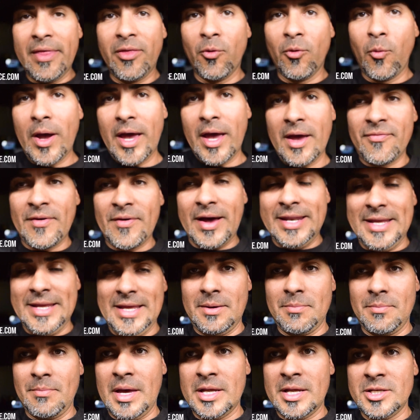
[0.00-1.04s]
the way, if I
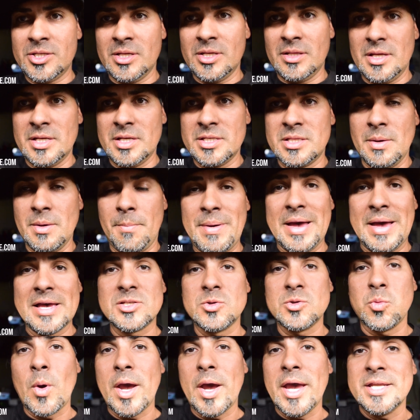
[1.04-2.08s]
didn't mention this, the
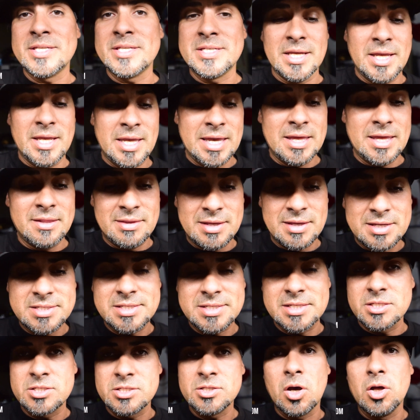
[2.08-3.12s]
best way to get this
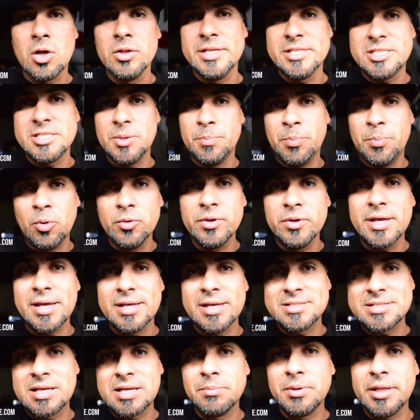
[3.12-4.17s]
installed is to pull the
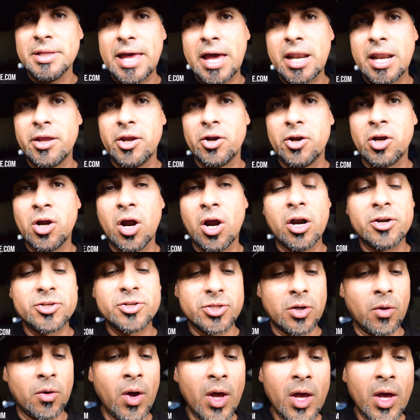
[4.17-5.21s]
assembly out of your car.
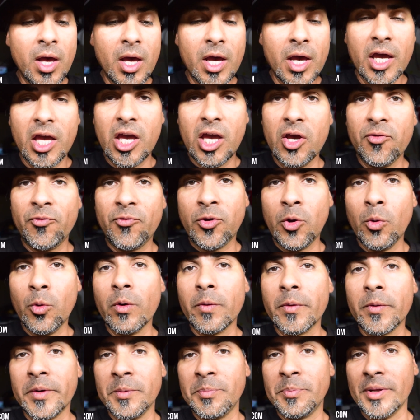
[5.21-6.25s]
So if you were
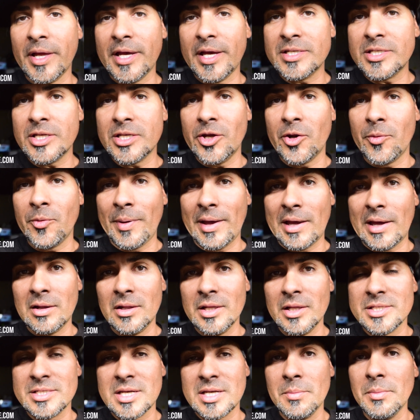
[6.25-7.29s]
replacing your
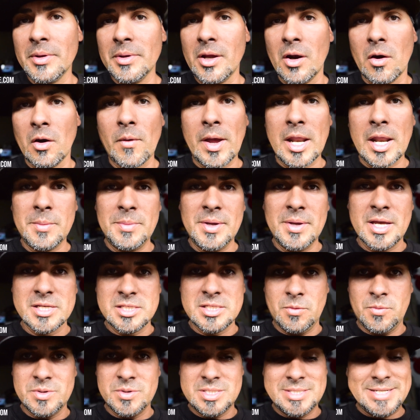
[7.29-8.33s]
pedal assembly already because
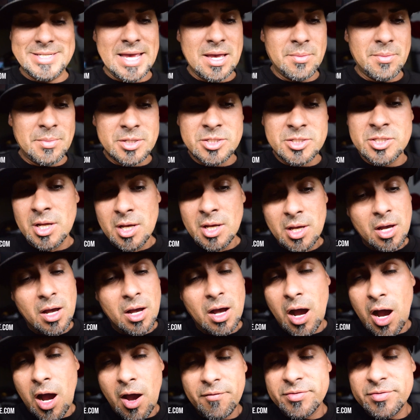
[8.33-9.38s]
it was damaged,
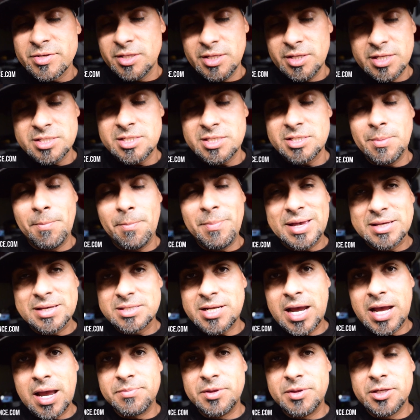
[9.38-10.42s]
obviously this is the best
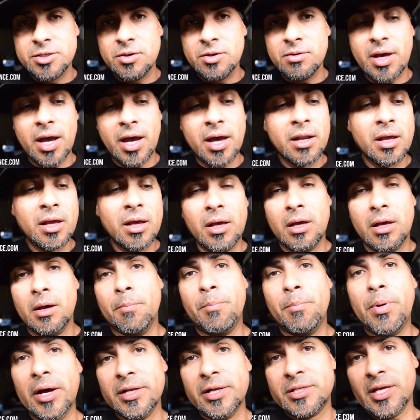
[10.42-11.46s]
time to do that.
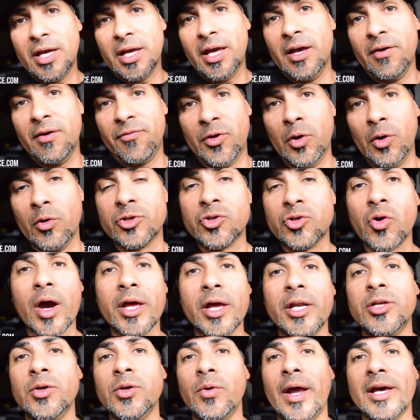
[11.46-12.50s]
But if you're trying
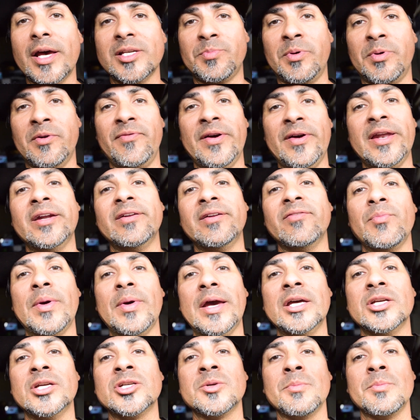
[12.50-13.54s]
to do it as a preventative
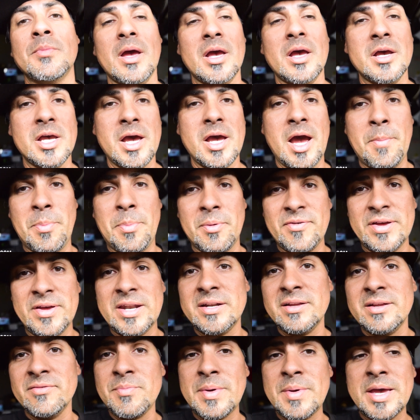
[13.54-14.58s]

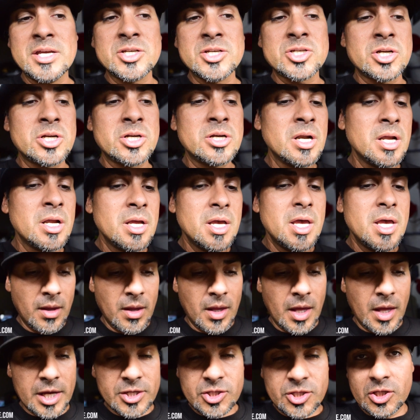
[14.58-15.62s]
measure,
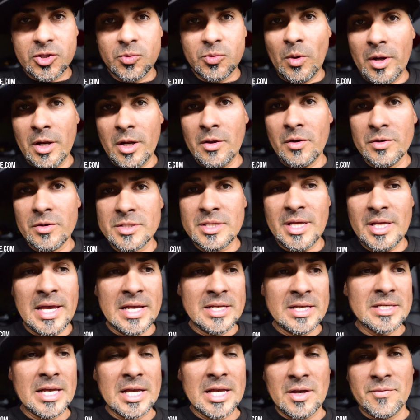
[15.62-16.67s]
it's just one of those
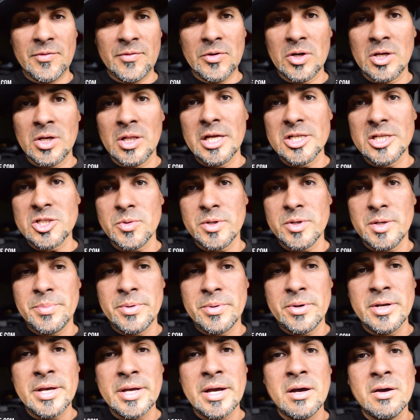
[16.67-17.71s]
things. Like if your clutch were to
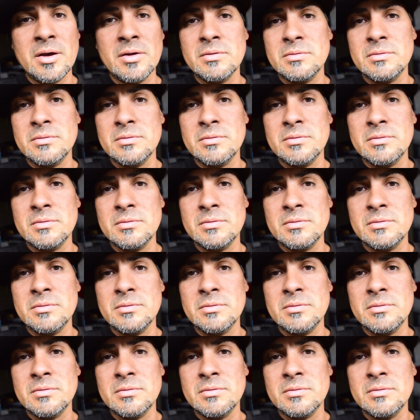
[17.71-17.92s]
burn out,